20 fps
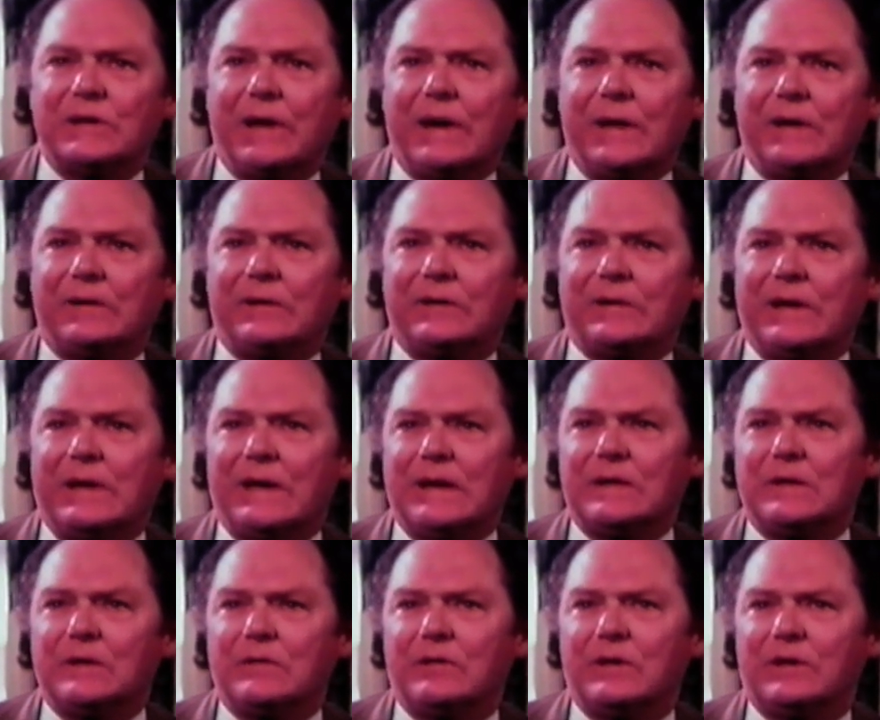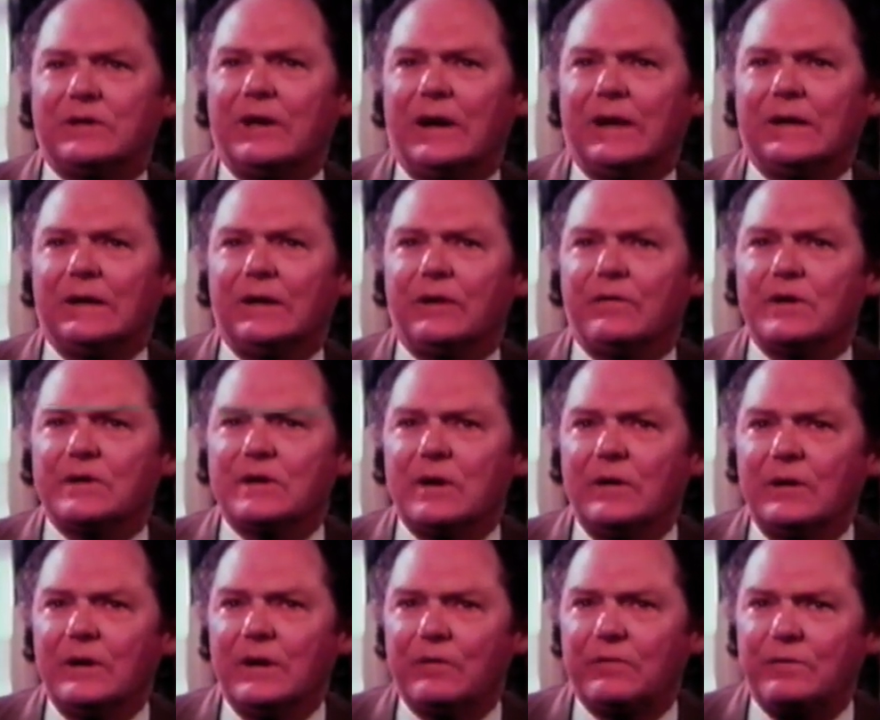right down the middle,
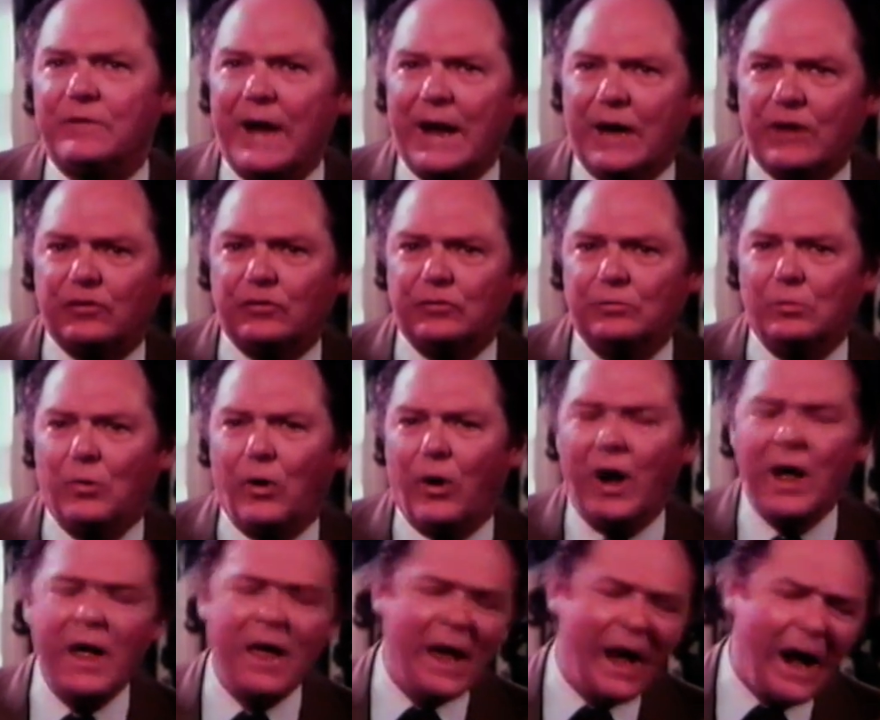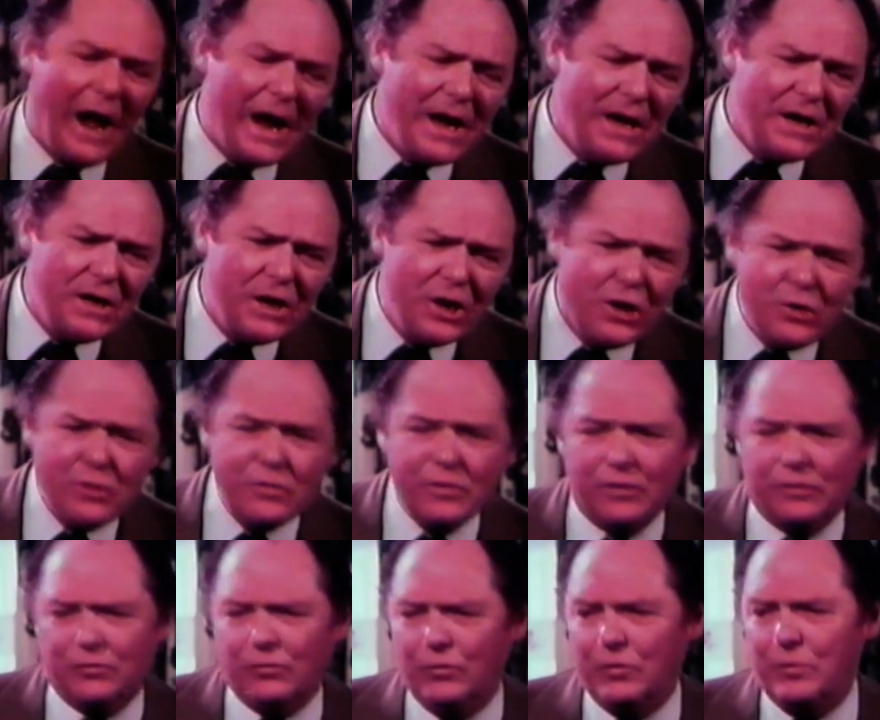so that the same
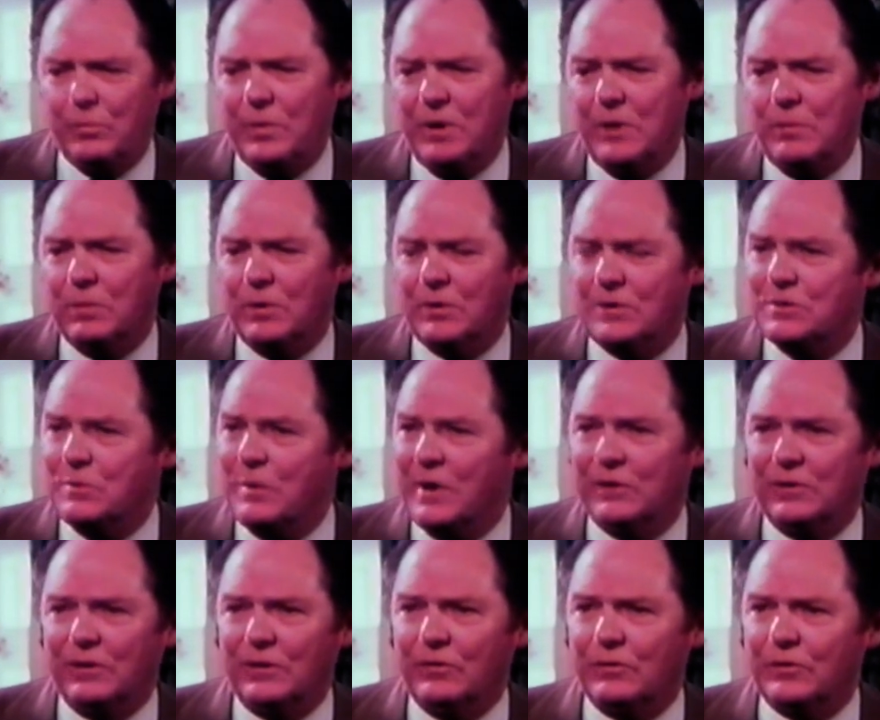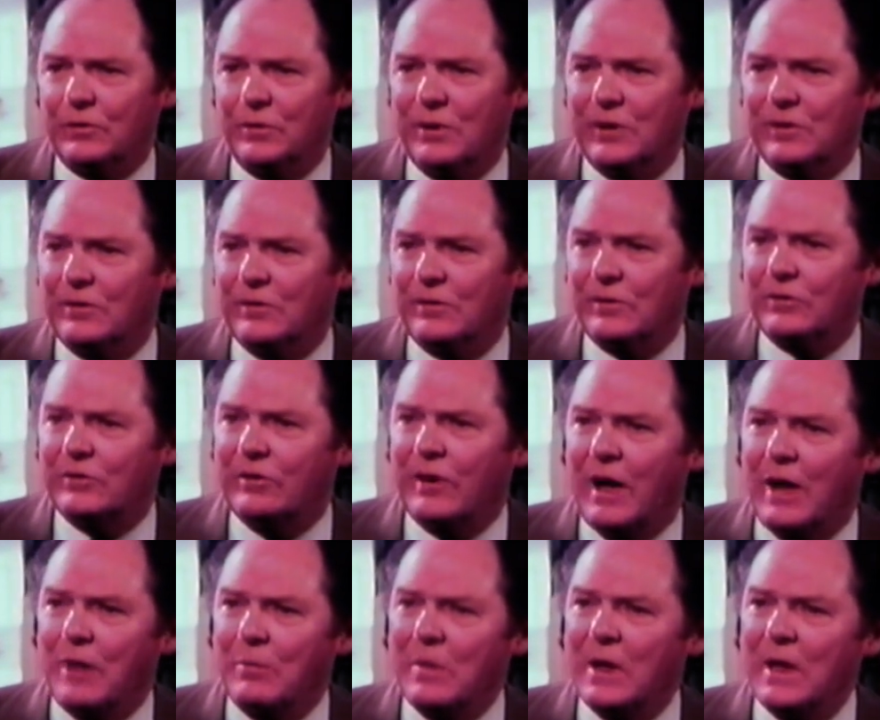person who could weep to see a
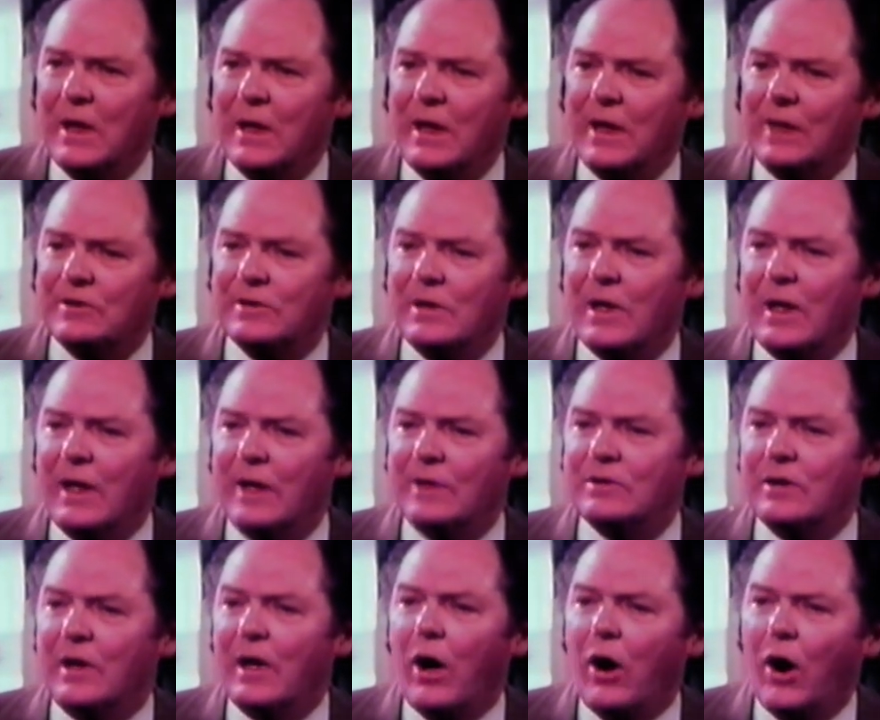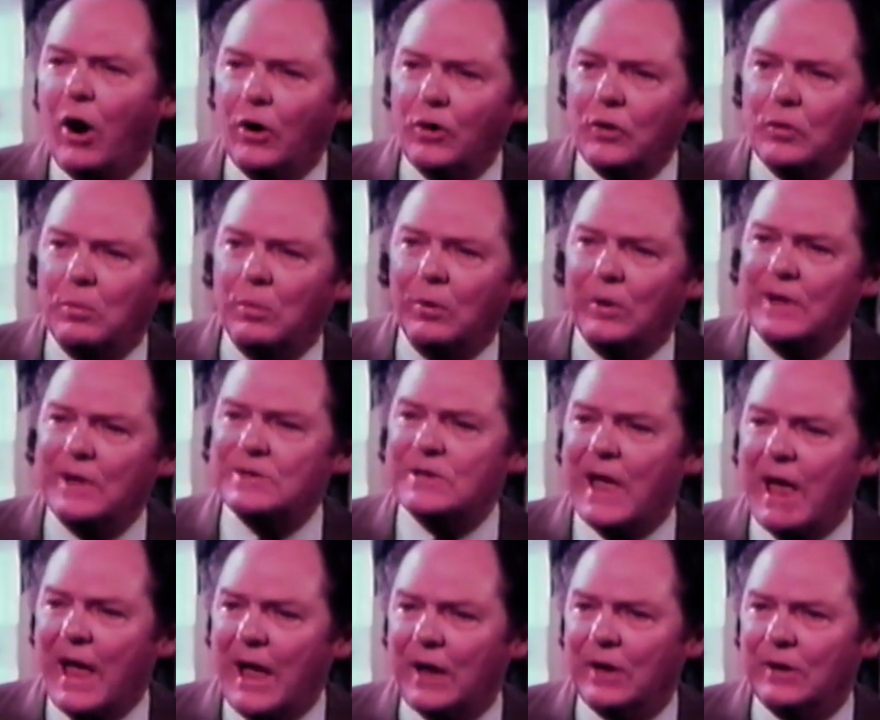little child cut their finger
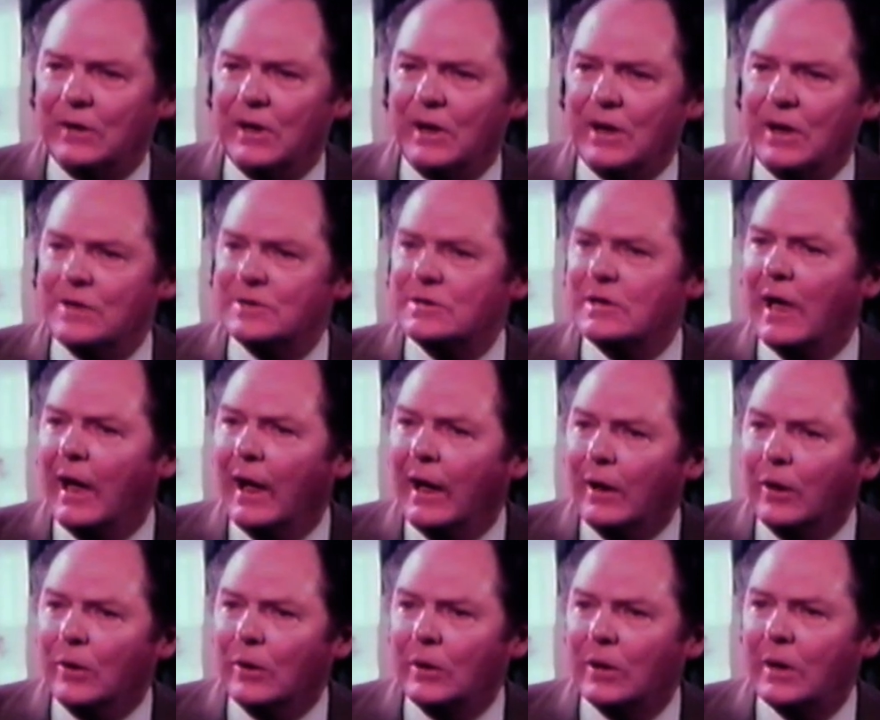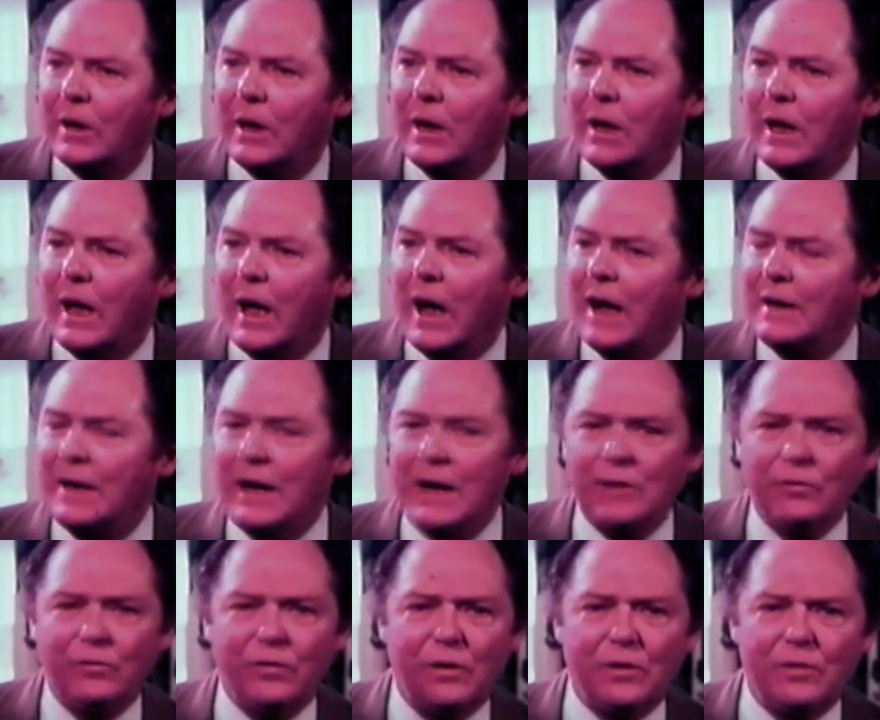will be quite cold when its
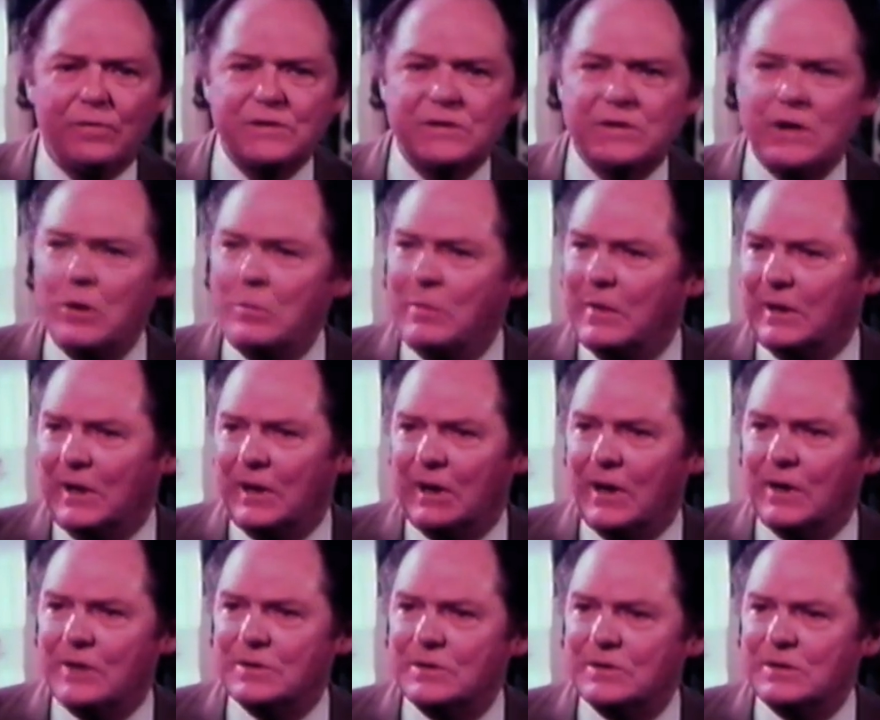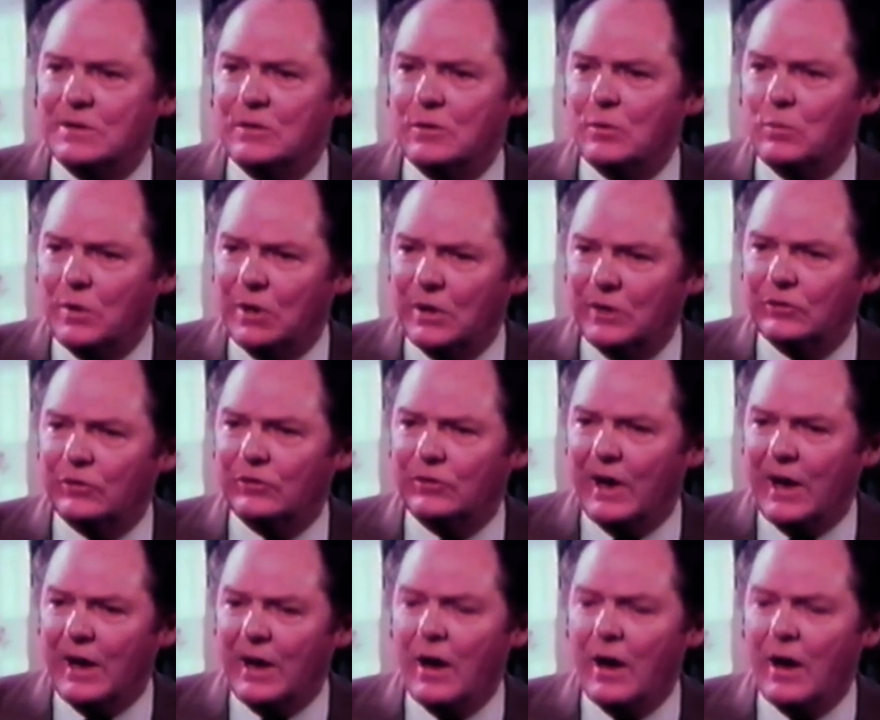head is blown off by a random bomb.